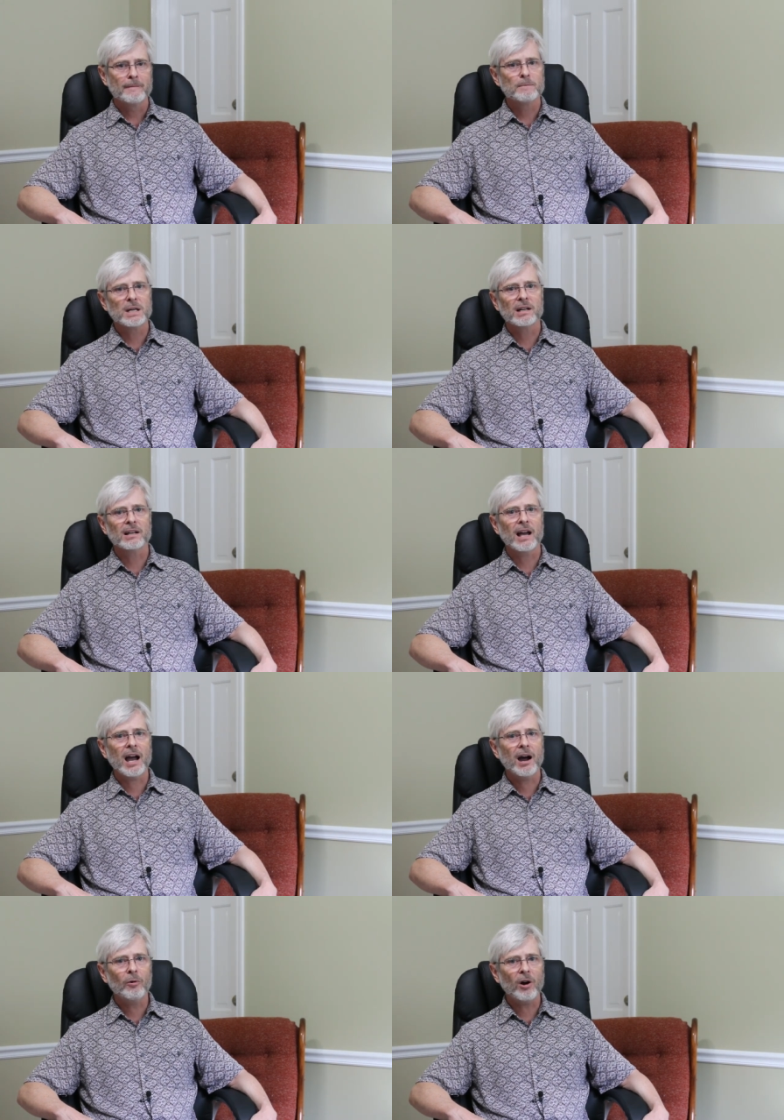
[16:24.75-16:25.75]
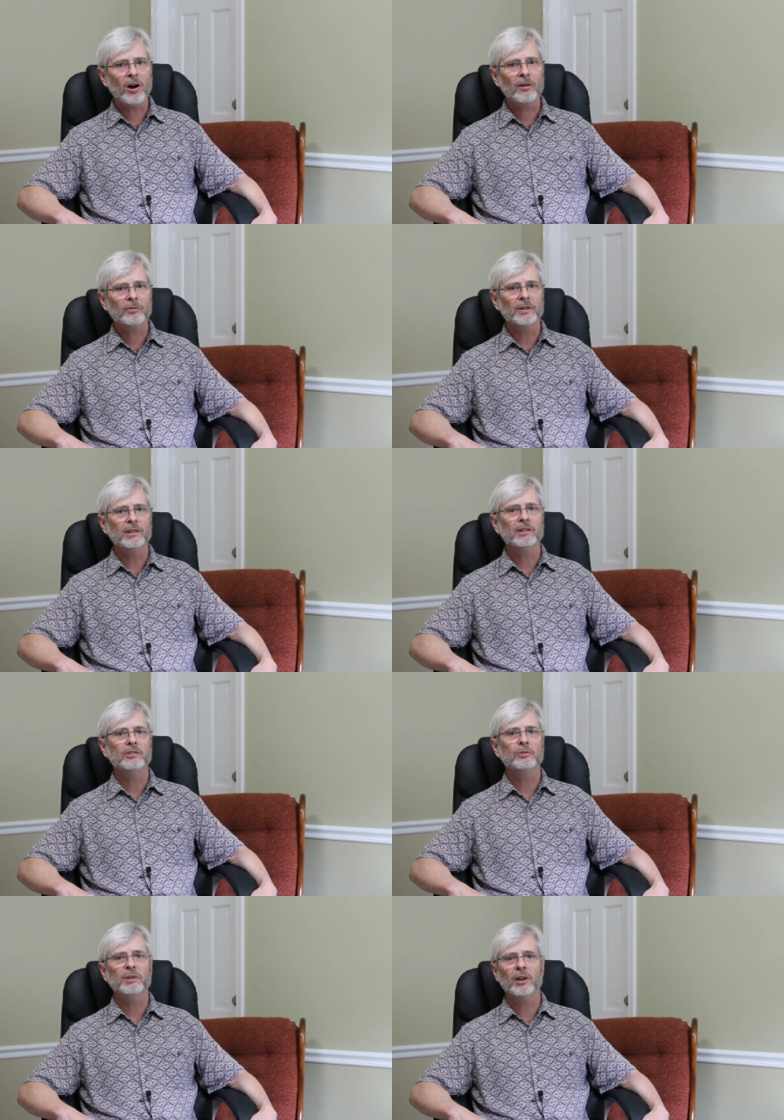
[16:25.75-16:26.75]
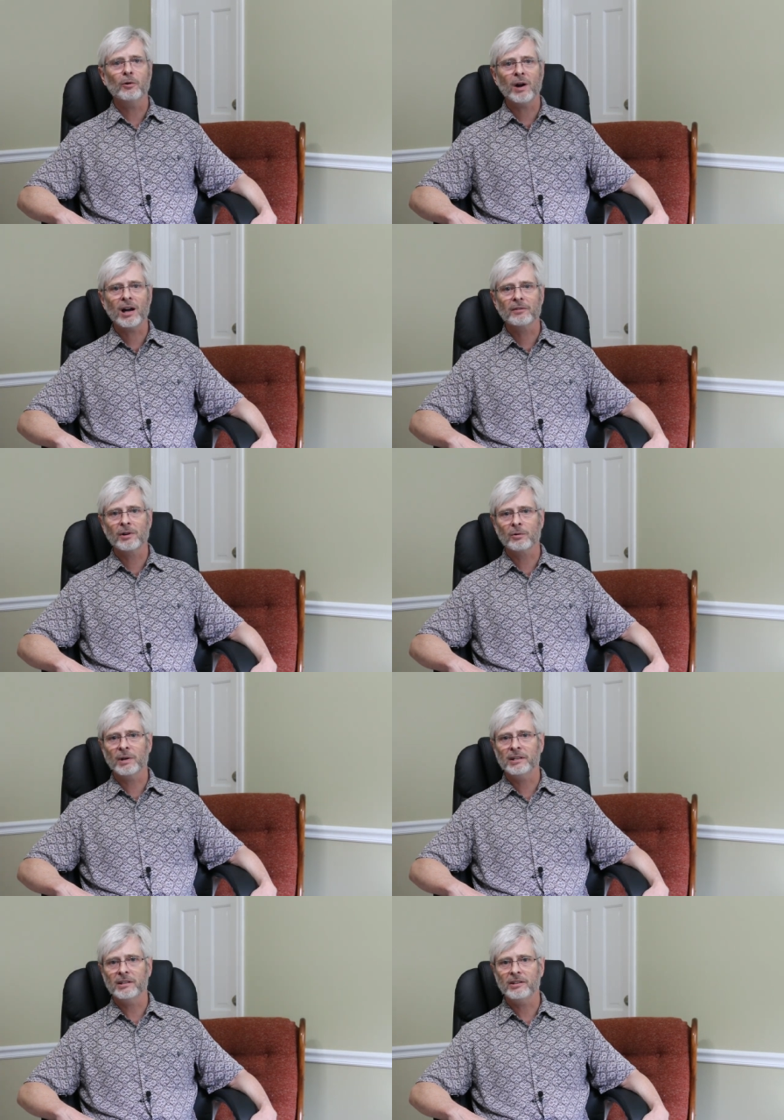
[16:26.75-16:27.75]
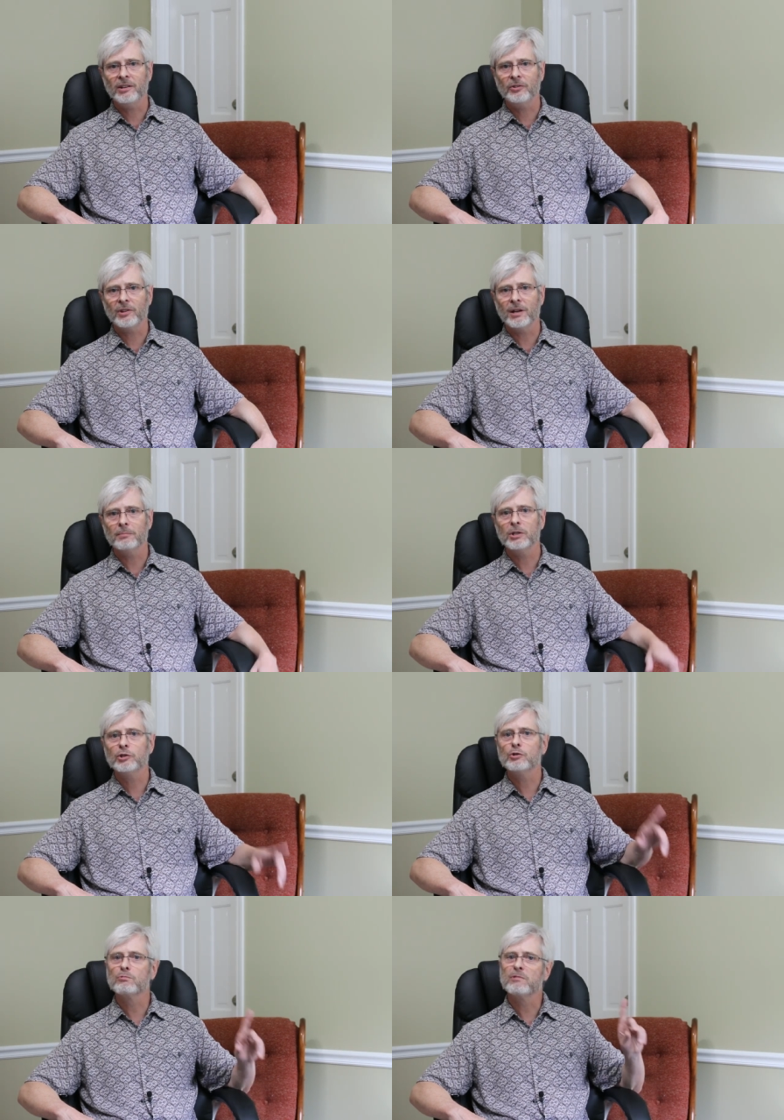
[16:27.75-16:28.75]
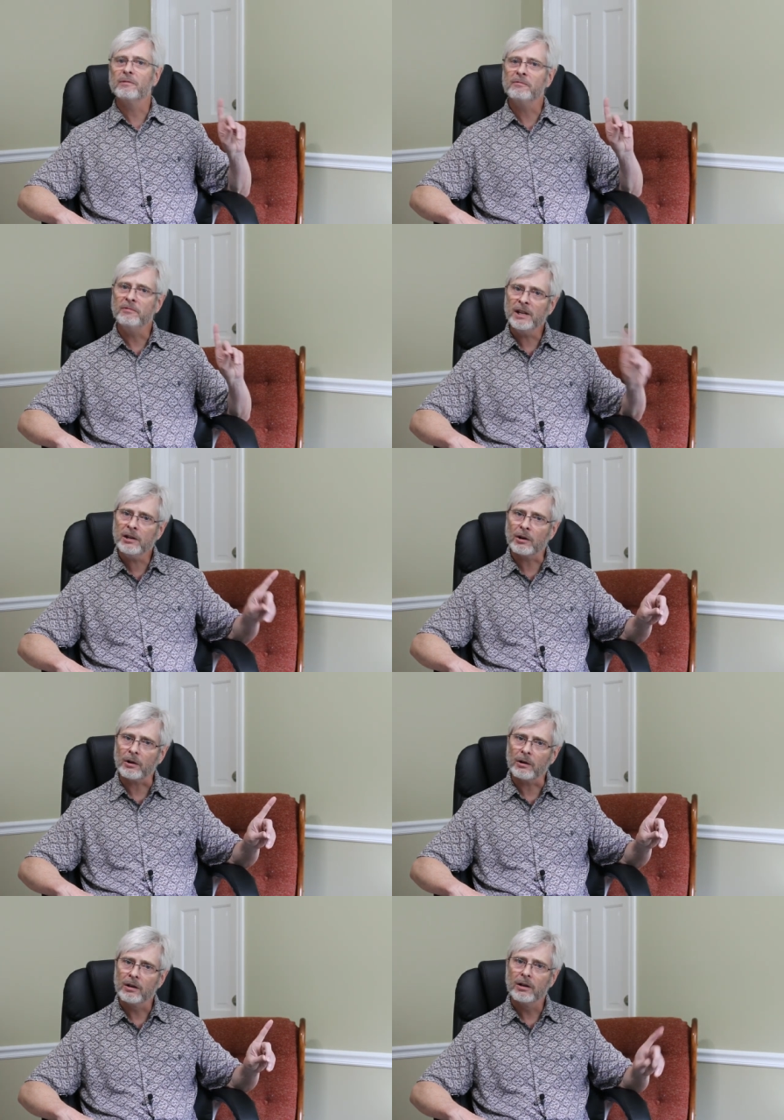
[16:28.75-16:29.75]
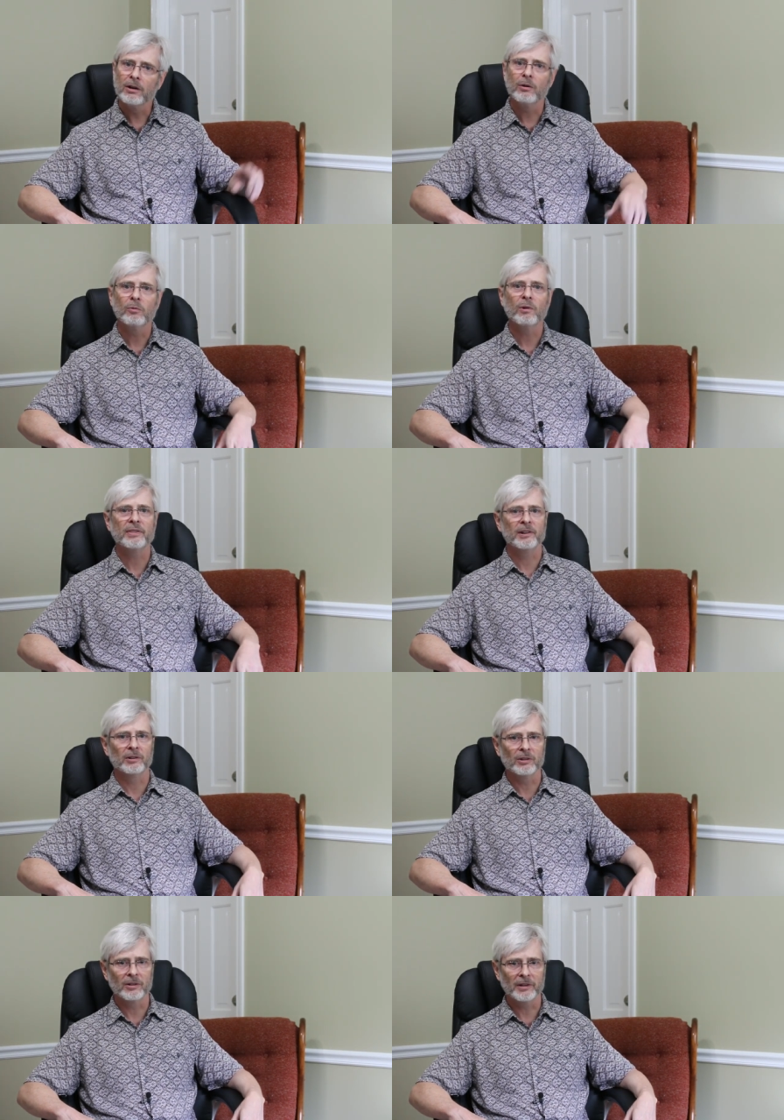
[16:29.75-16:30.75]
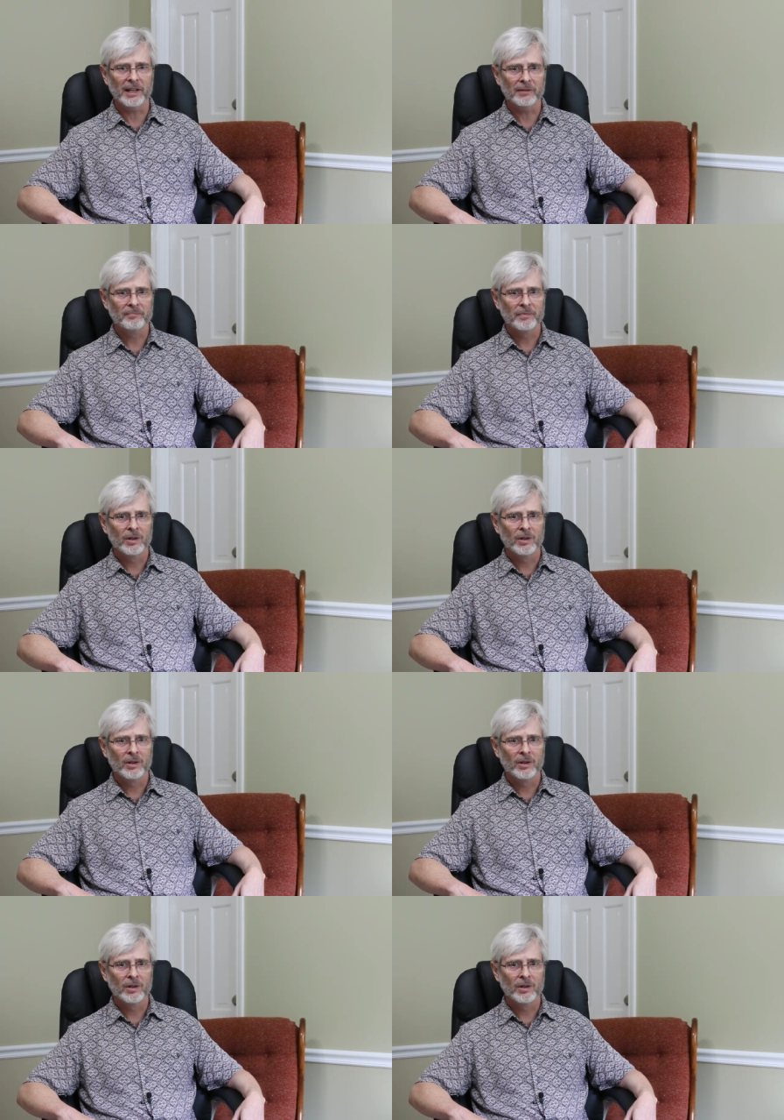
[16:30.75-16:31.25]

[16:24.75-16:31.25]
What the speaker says: But how often do we go out of our way to teach them to revere what they're learning,